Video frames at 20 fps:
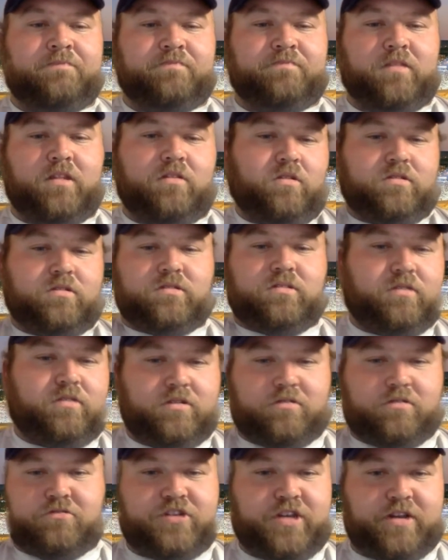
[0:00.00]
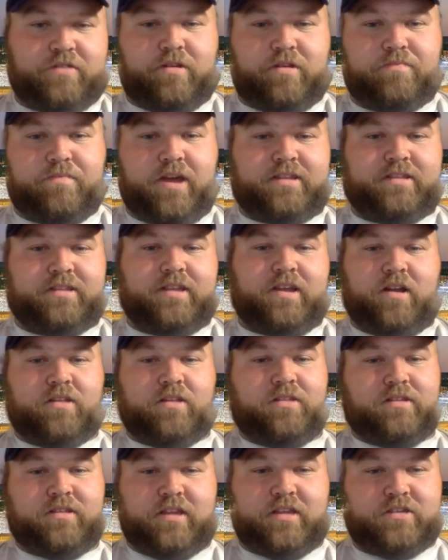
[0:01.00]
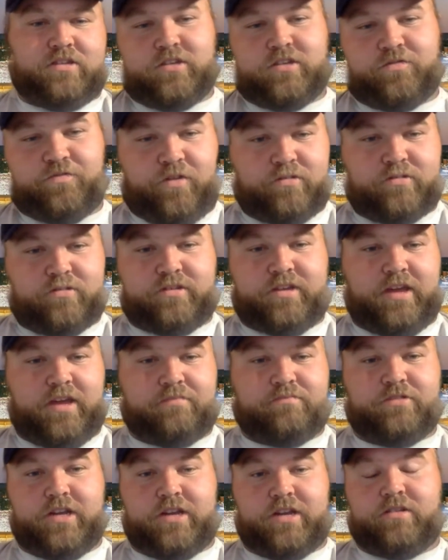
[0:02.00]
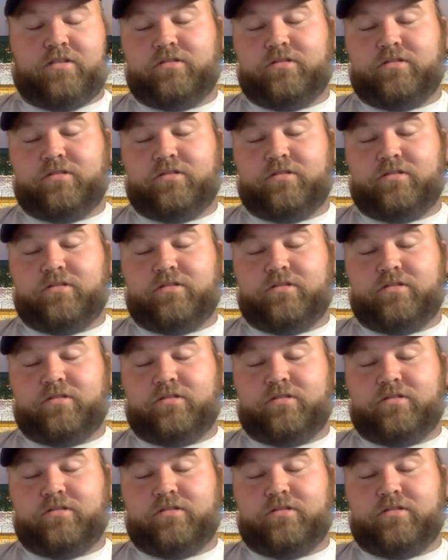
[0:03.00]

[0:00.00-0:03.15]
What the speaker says: looked a little jittery back there. I think that's just first game jitters.